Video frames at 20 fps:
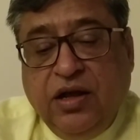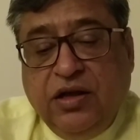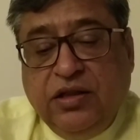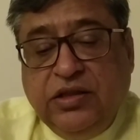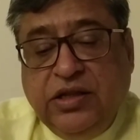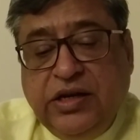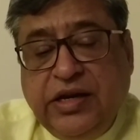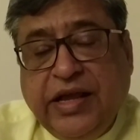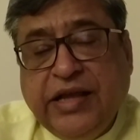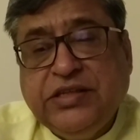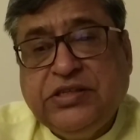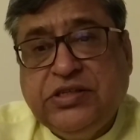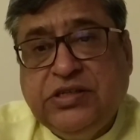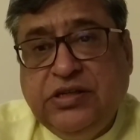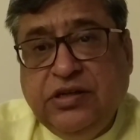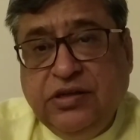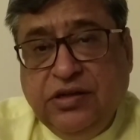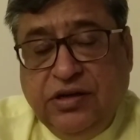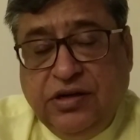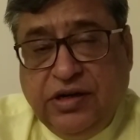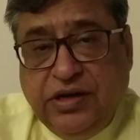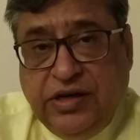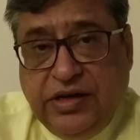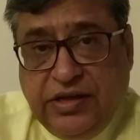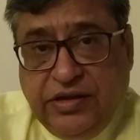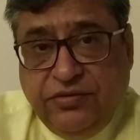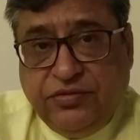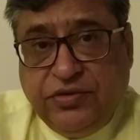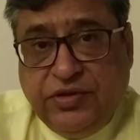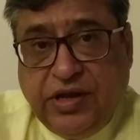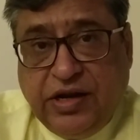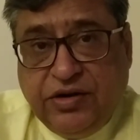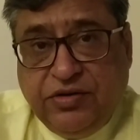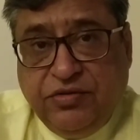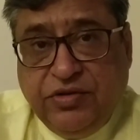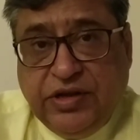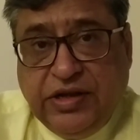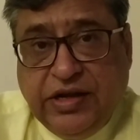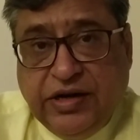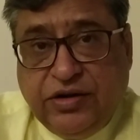The next relief that
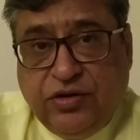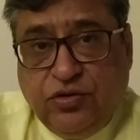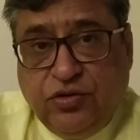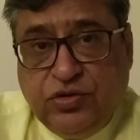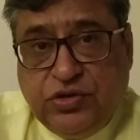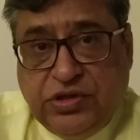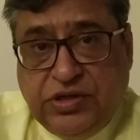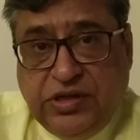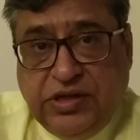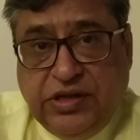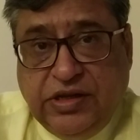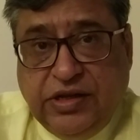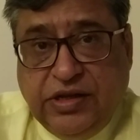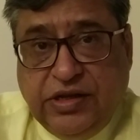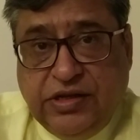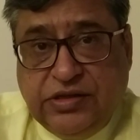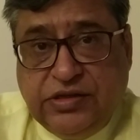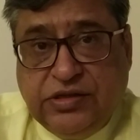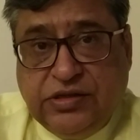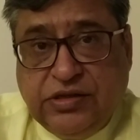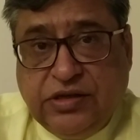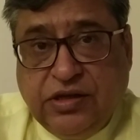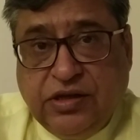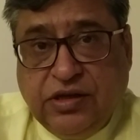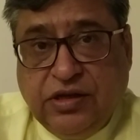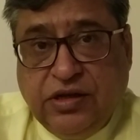we get to see is